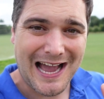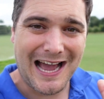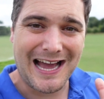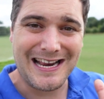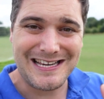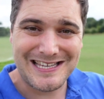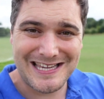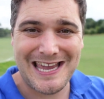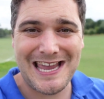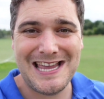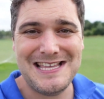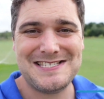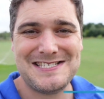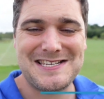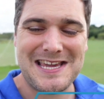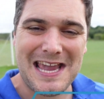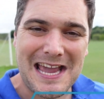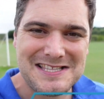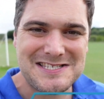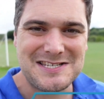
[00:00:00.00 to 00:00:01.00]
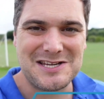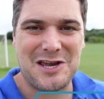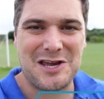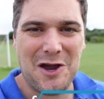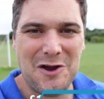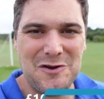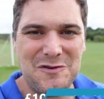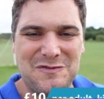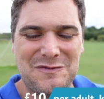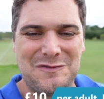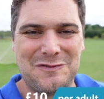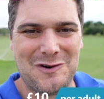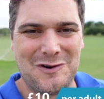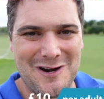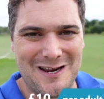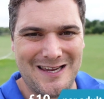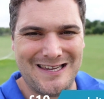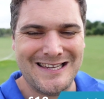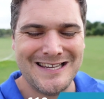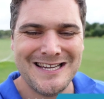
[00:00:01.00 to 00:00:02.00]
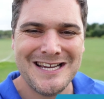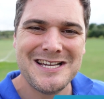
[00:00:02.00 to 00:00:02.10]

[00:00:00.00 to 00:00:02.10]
and kids get to go free.